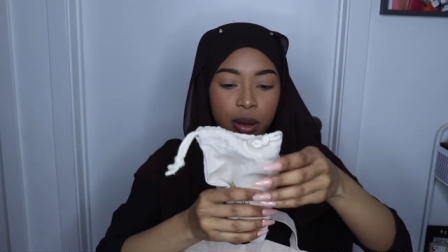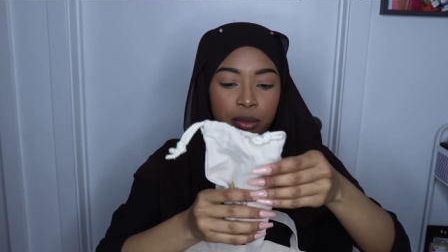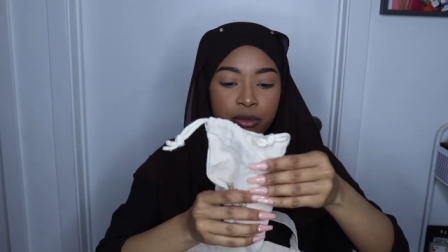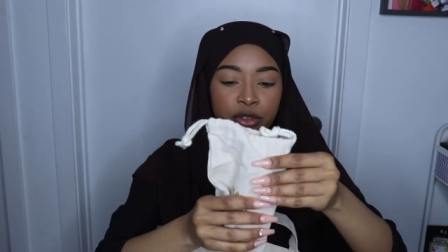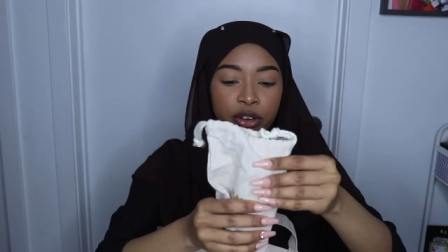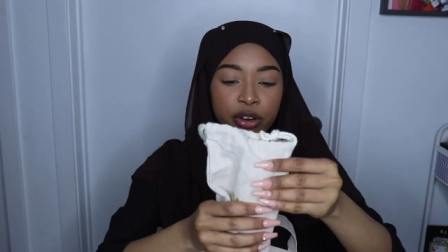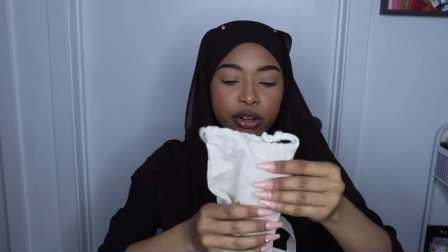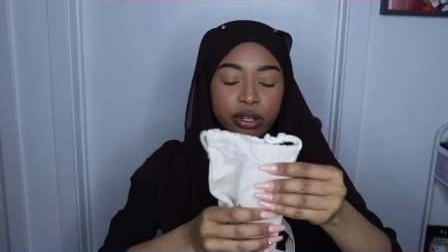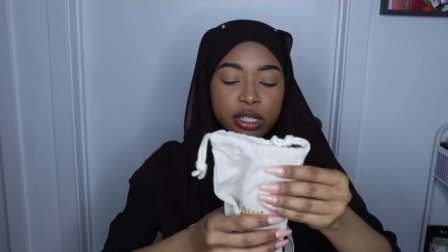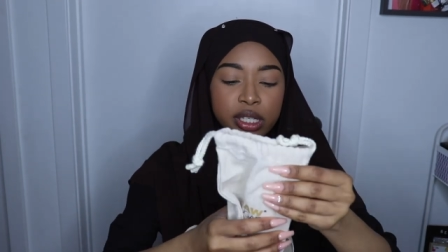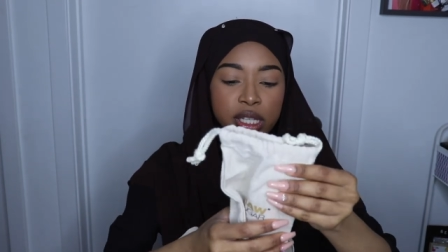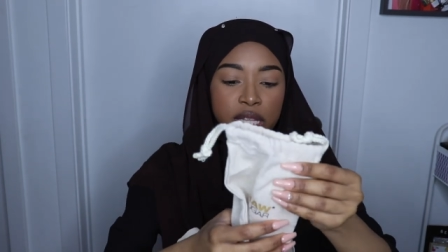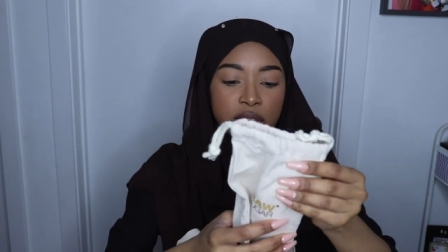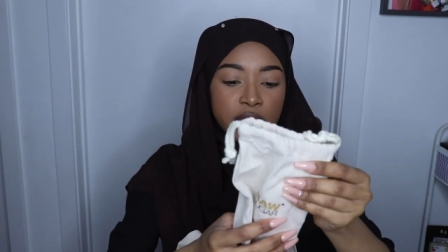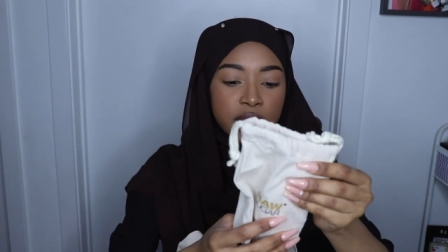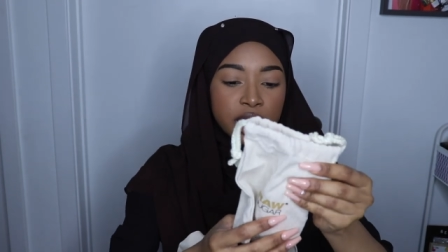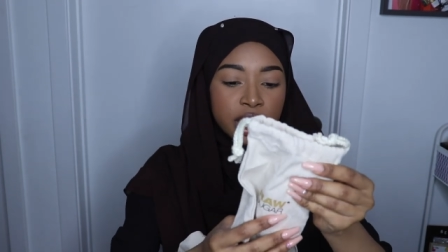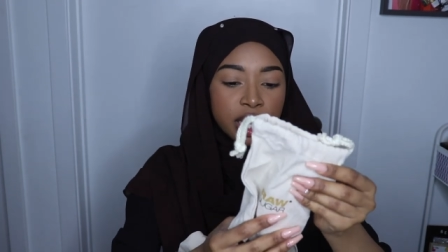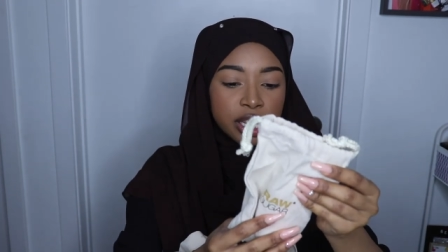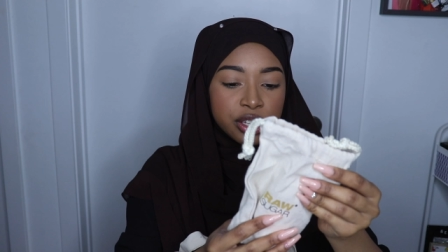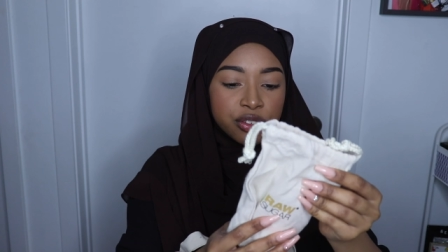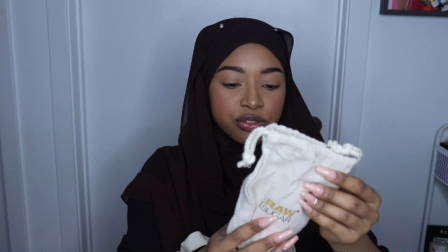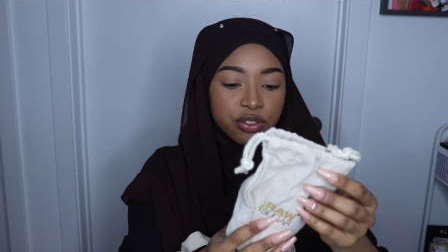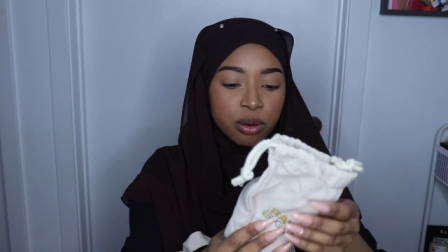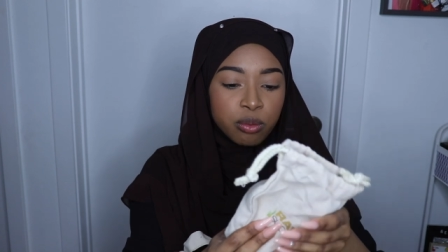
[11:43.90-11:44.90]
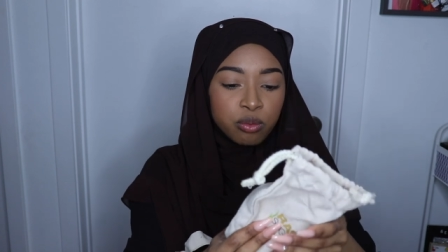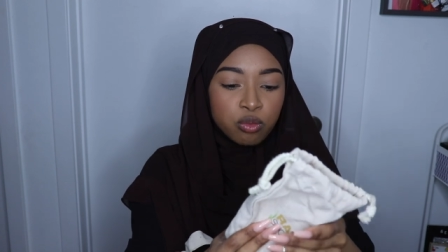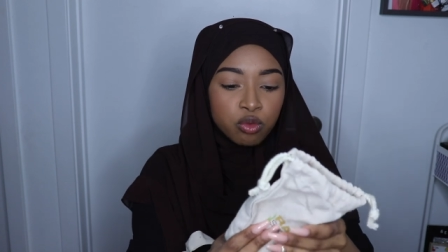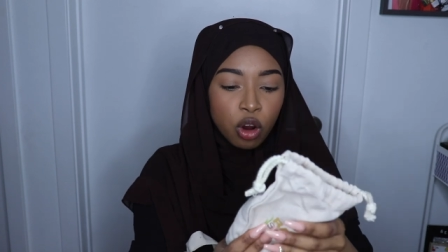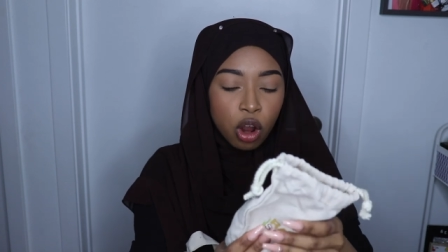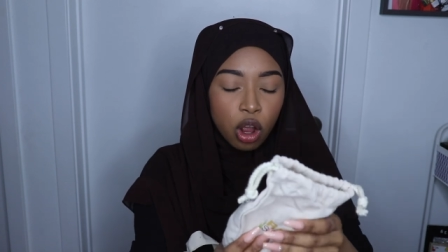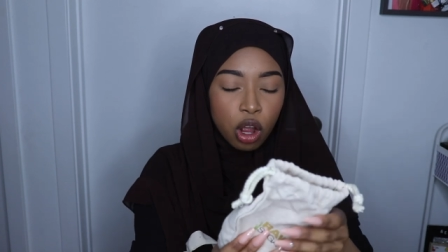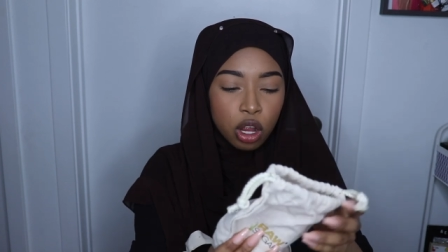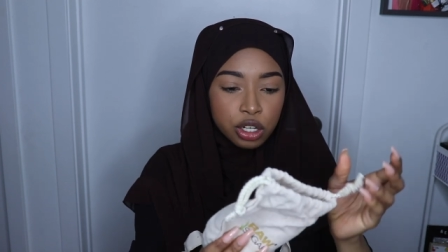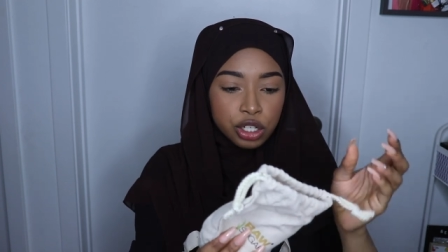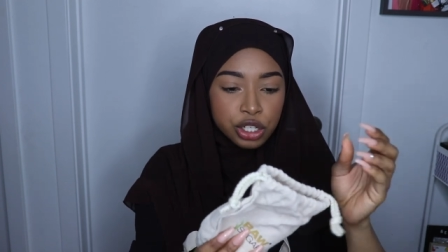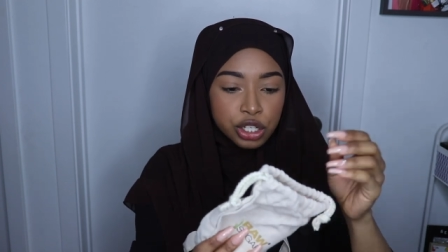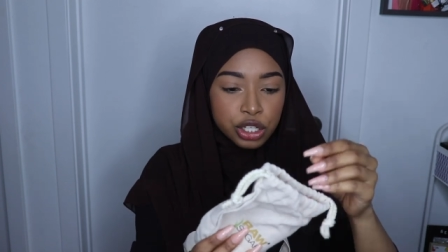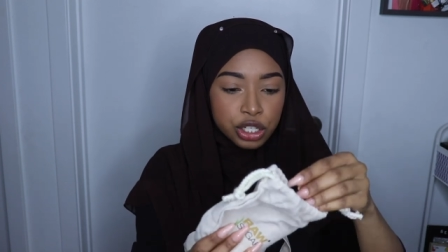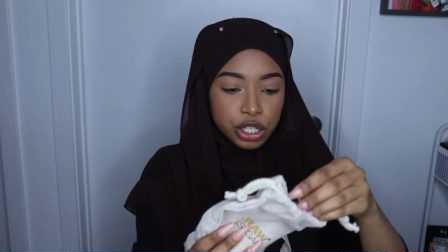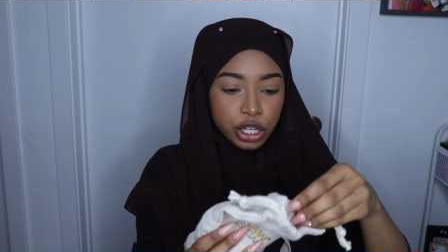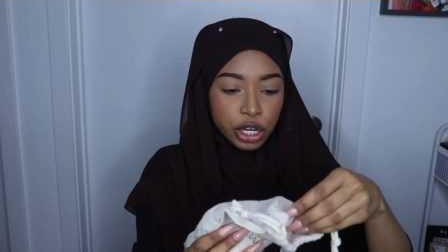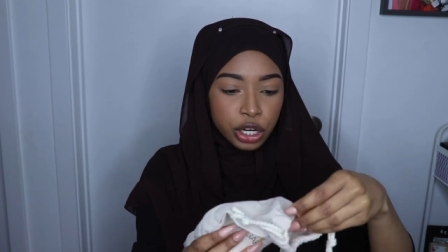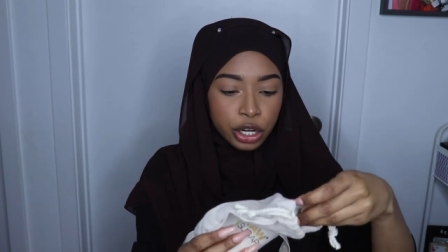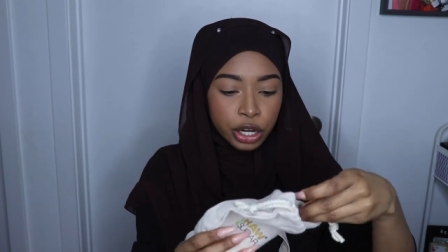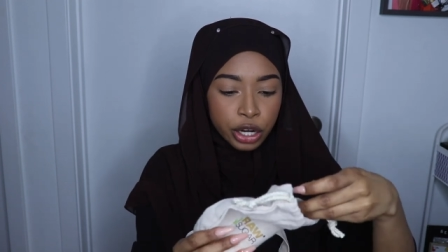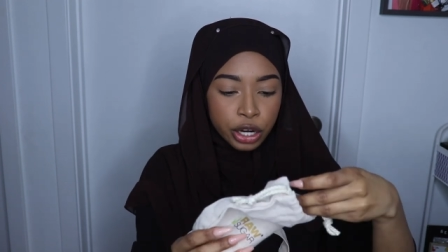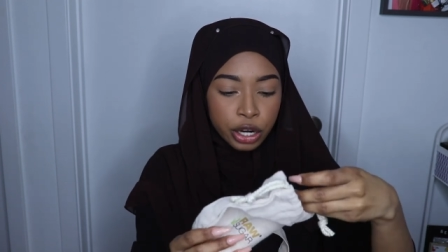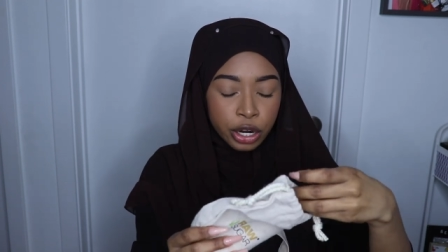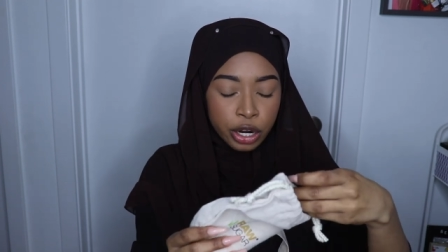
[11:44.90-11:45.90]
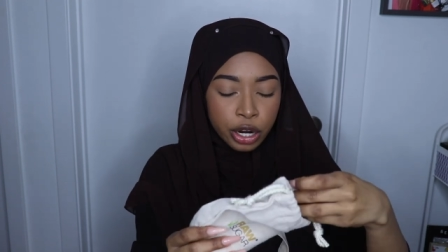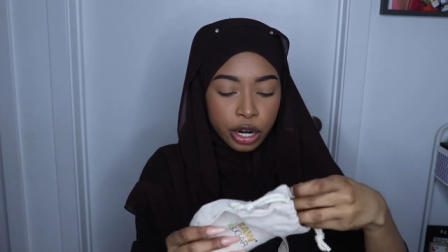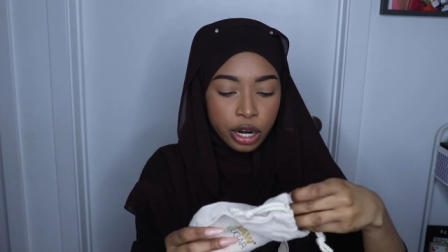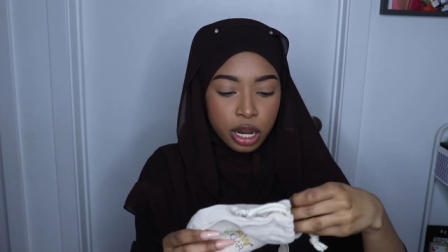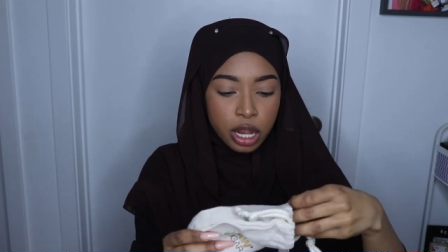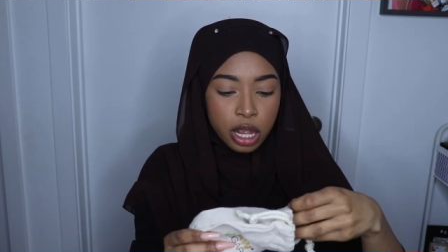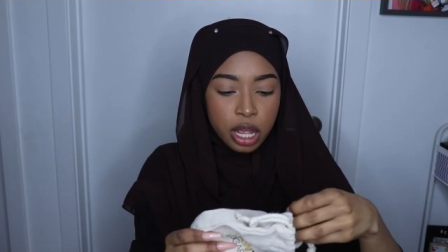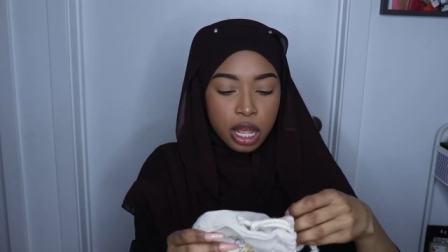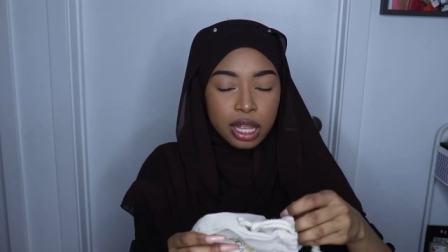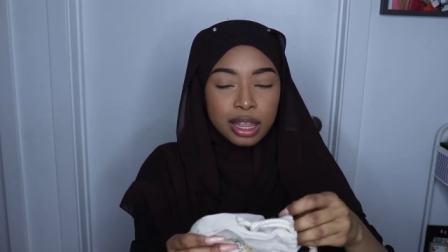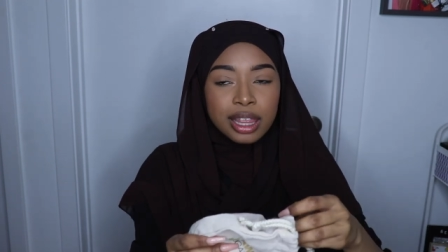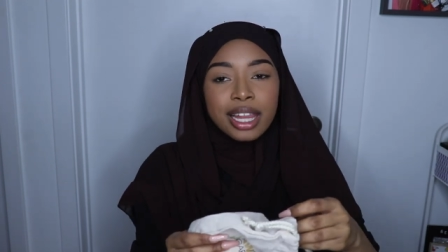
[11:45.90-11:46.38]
um, first thing is from Raw Sugar.